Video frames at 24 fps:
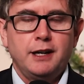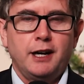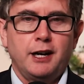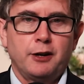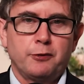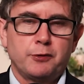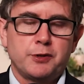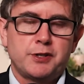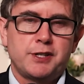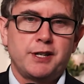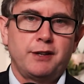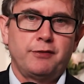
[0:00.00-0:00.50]

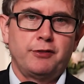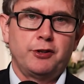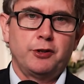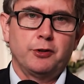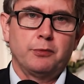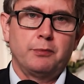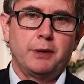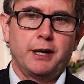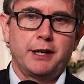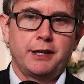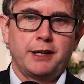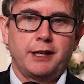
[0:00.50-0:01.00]
receiving your
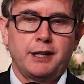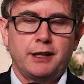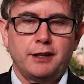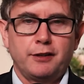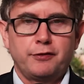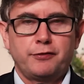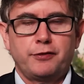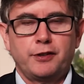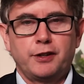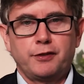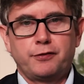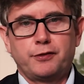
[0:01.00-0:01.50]
money
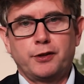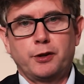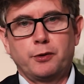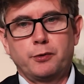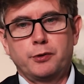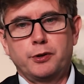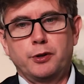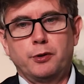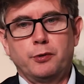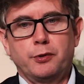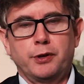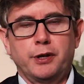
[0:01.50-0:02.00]
if there were
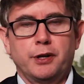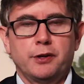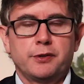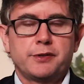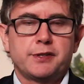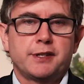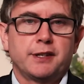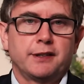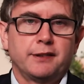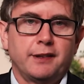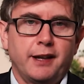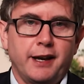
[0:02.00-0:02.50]
no one
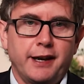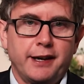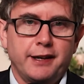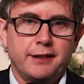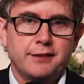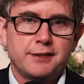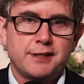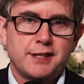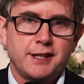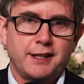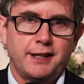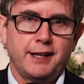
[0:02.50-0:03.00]
else in line
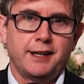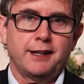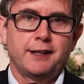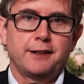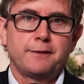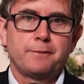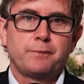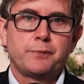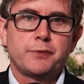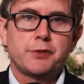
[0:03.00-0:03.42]
to get it.